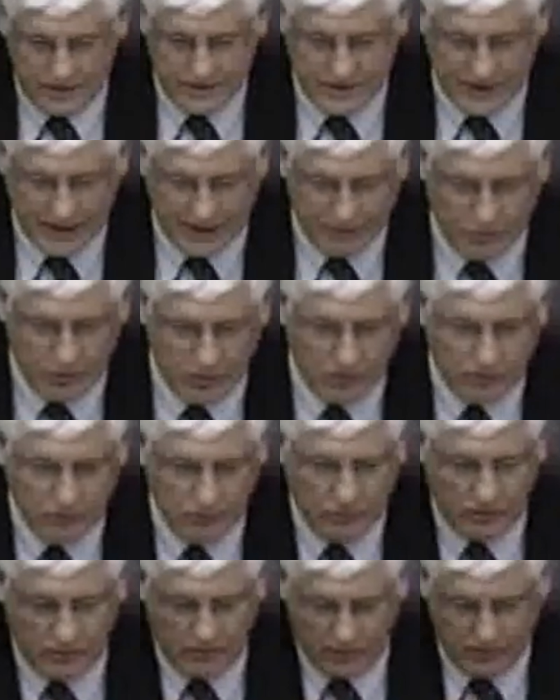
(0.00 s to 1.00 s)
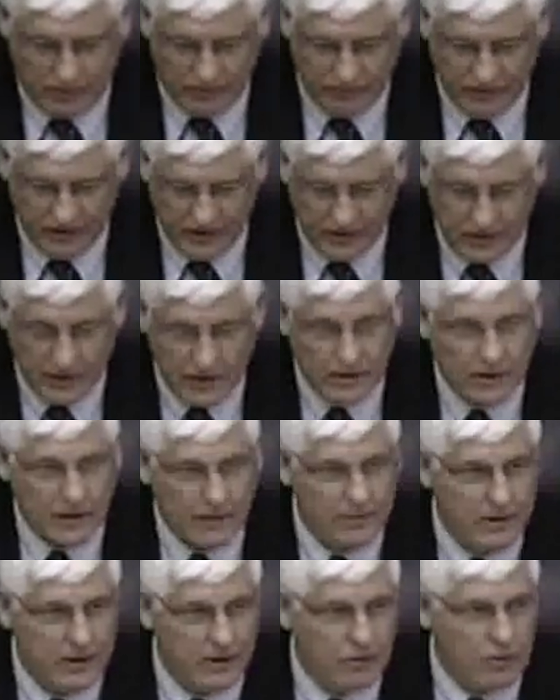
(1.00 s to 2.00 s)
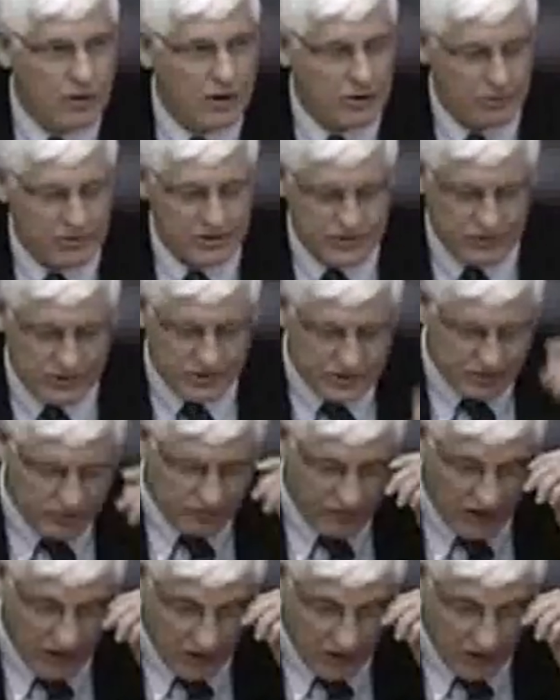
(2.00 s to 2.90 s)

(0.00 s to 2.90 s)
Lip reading: This time we'll convene the Committee of Water Resources and